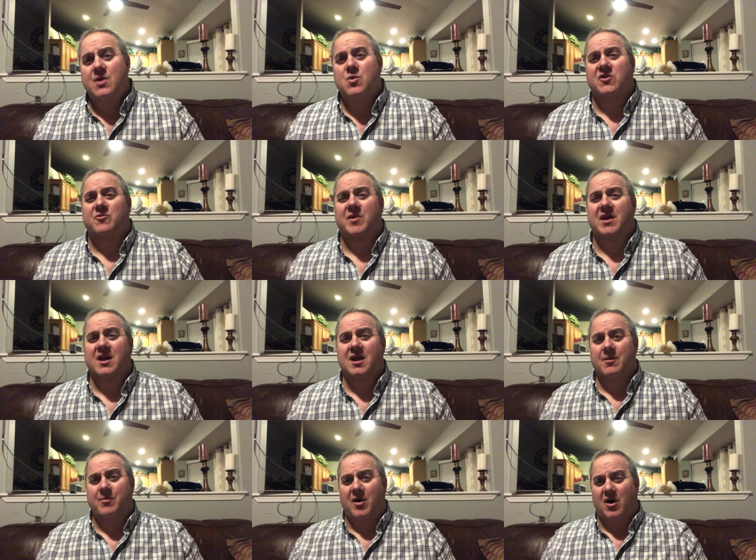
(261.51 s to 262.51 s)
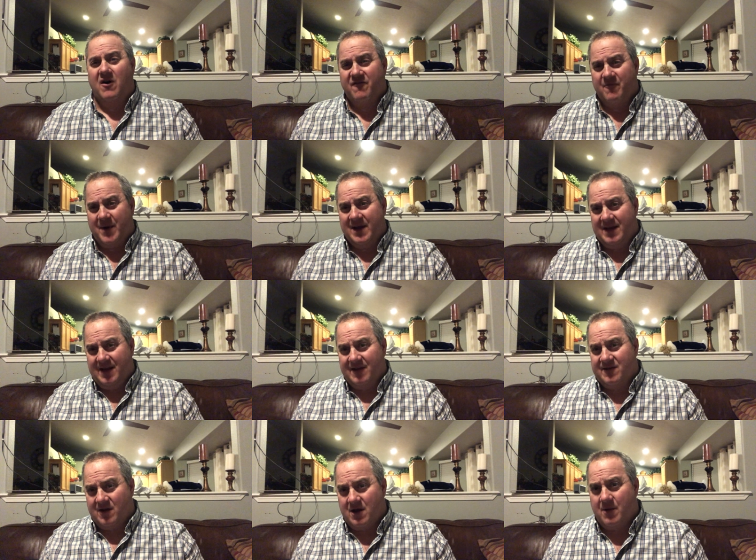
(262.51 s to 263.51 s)
He wants me to get up off my
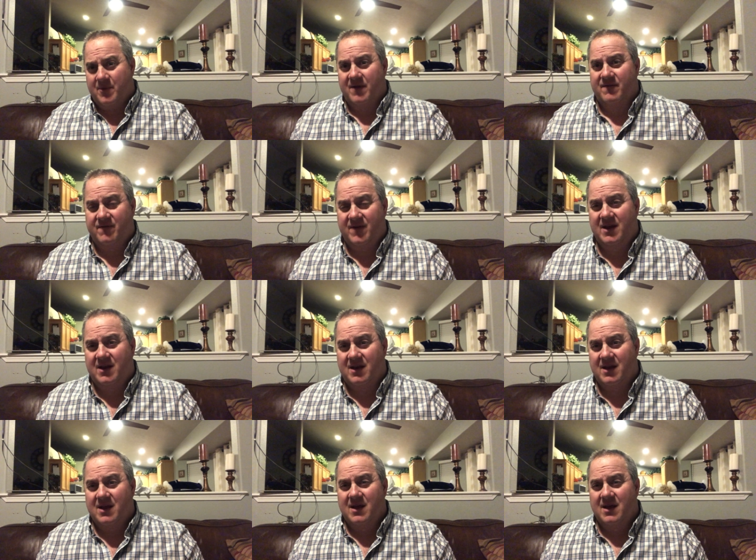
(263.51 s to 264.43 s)
knees and on my feet.